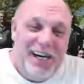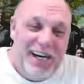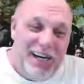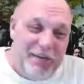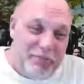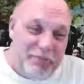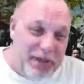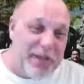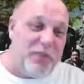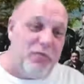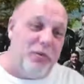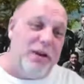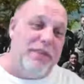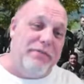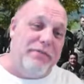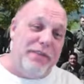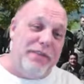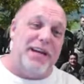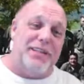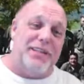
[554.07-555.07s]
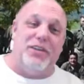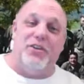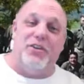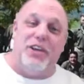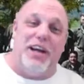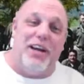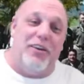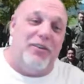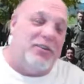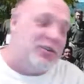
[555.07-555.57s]
Big Weavy has a
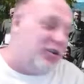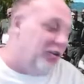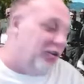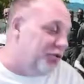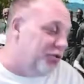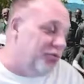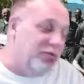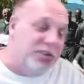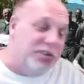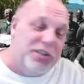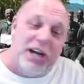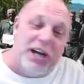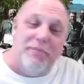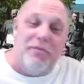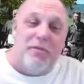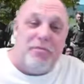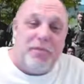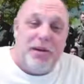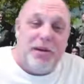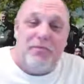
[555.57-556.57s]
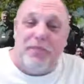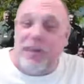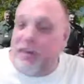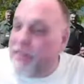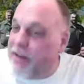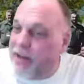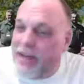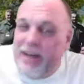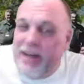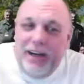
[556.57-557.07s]
channel called Doing Time with Big
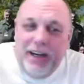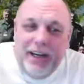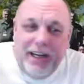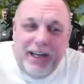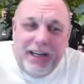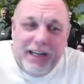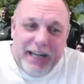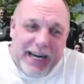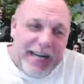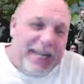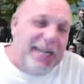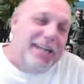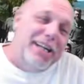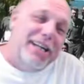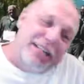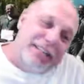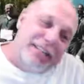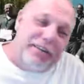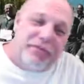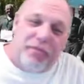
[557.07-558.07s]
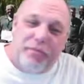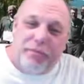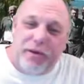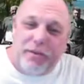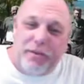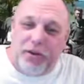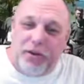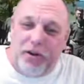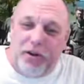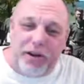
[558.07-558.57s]
Weavy, and he lets different
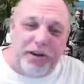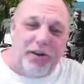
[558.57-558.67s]
people on.